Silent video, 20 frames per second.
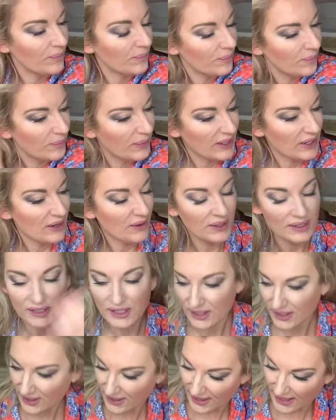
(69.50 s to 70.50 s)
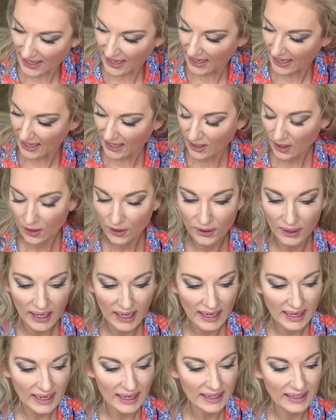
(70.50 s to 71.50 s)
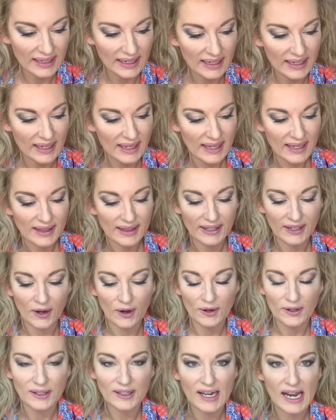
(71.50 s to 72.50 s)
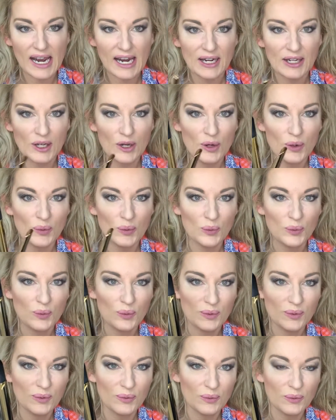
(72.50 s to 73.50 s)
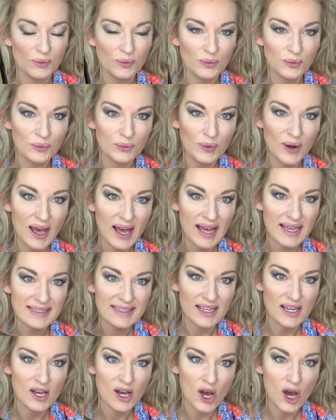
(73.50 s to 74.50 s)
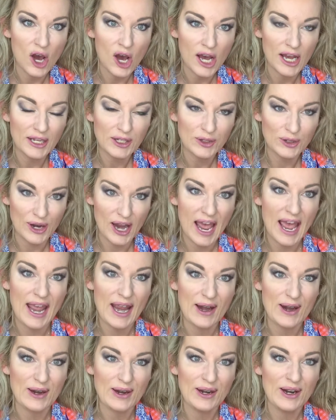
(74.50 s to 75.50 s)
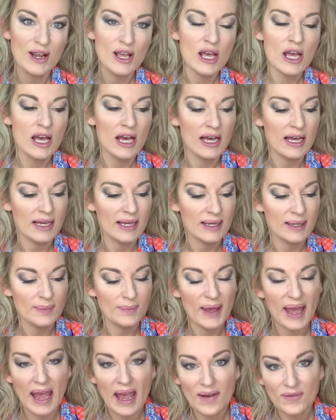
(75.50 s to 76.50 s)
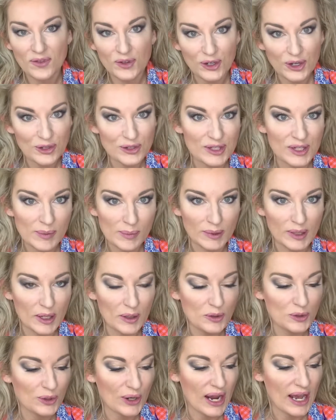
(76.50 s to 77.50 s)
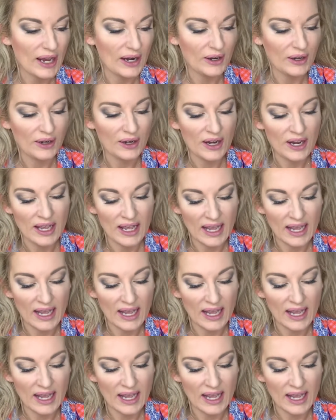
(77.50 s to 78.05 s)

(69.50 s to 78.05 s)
But you can just think, you're laying the curling iron right on your hair after using a blow dryer.